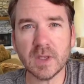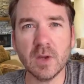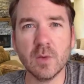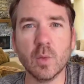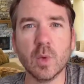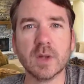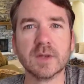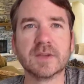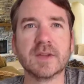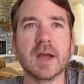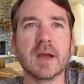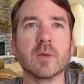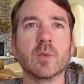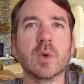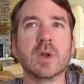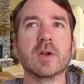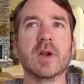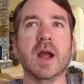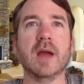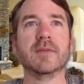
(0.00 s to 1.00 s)
was that
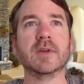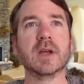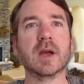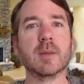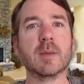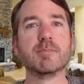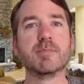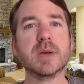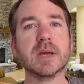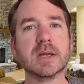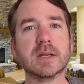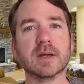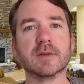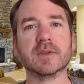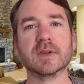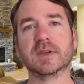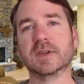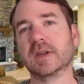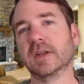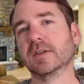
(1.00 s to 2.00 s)
we are having a bit of
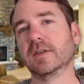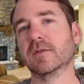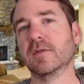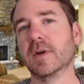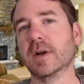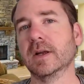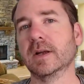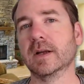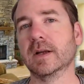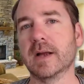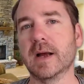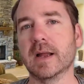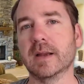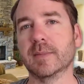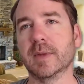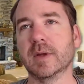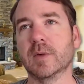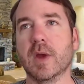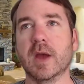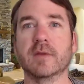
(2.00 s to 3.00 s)
a schizophrenic
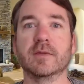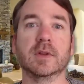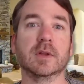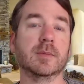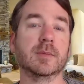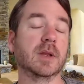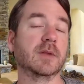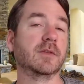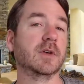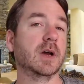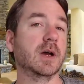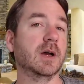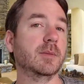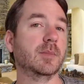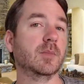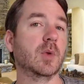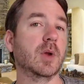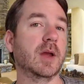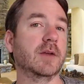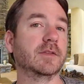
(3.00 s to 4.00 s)
economy. We have a little bit of
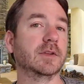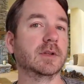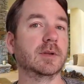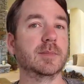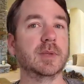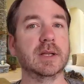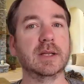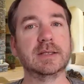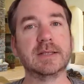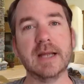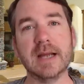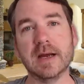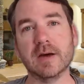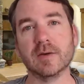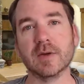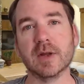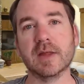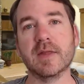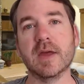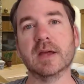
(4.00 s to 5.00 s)
up, we have a little bit of
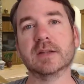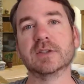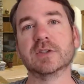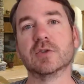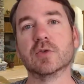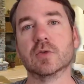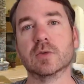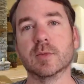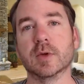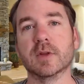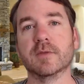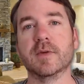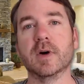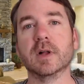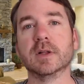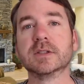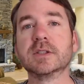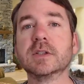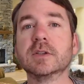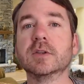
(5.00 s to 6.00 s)
down, and that's normal. The
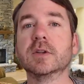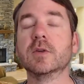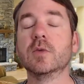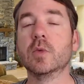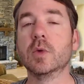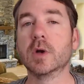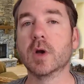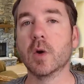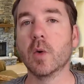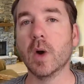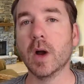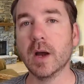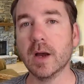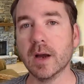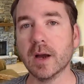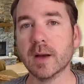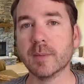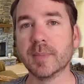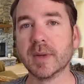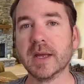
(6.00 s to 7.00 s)
volatility will go
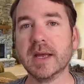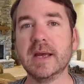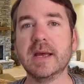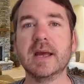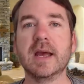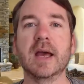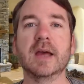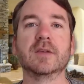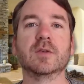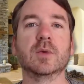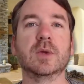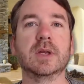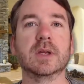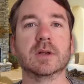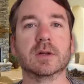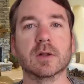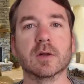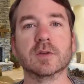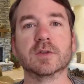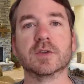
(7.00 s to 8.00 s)
up as we
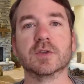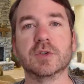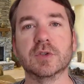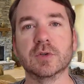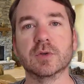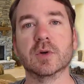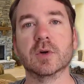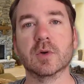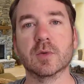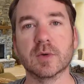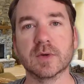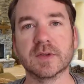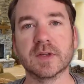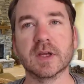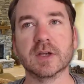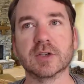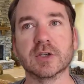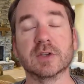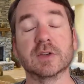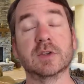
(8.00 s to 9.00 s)
get closer to a
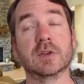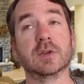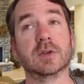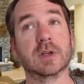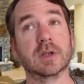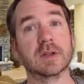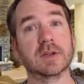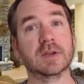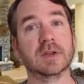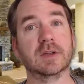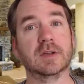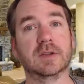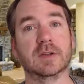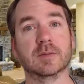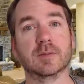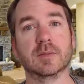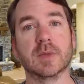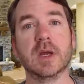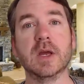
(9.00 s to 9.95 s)
recession. So you're going to see some